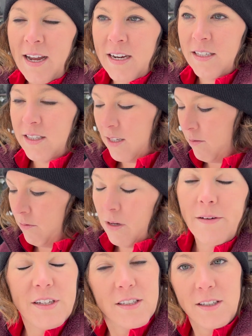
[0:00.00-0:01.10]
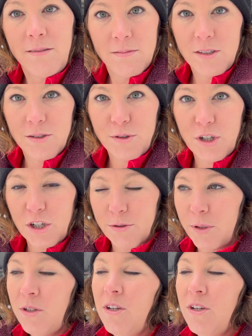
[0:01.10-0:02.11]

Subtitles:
is that obviously this is rechargeable,